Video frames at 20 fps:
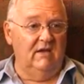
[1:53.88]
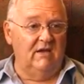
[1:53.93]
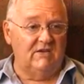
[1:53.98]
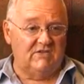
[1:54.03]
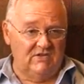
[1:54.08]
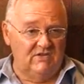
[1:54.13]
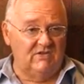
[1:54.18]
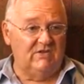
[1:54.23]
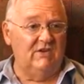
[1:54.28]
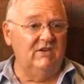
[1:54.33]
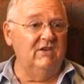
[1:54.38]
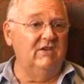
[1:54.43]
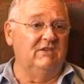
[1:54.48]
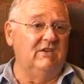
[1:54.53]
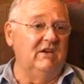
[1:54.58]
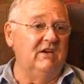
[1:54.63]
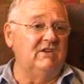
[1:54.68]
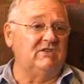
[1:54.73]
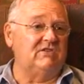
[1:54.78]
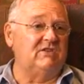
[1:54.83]
Yes,
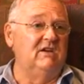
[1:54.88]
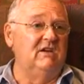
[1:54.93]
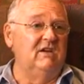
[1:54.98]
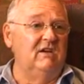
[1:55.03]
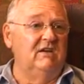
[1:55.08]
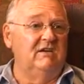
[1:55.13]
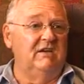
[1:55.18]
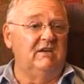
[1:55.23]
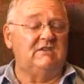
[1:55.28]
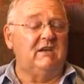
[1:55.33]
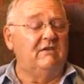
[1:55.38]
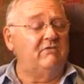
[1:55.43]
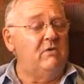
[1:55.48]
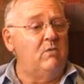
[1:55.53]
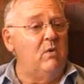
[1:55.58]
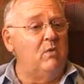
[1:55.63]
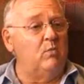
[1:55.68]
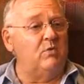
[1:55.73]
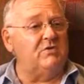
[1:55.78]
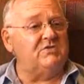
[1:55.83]
indeed. Yes. Yes,
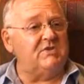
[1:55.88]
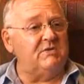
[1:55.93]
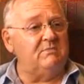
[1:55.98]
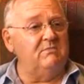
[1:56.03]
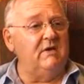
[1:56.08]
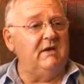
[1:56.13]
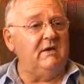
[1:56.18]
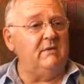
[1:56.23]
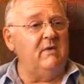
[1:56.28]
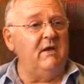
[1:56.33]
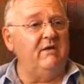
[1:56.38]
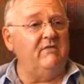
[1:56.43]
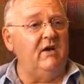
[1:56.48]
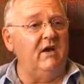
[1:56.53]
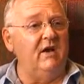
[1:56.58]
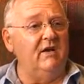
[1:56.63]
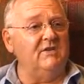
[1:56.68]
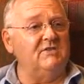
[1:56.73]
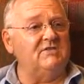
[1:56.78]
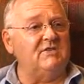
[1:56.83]
everyone wants to make him have
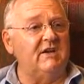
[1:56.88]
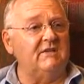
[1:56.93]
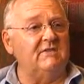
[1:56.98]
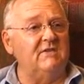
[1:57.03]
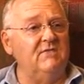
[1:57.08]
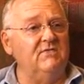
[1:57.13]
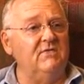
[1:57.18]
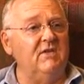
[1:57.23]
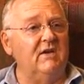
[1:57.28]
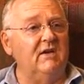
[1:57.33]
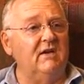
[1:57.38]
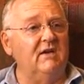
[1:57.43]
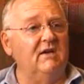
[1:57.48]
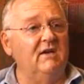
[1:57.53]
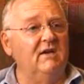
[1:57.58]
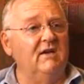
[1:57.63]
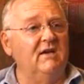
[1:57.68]
a heart attack, don't they?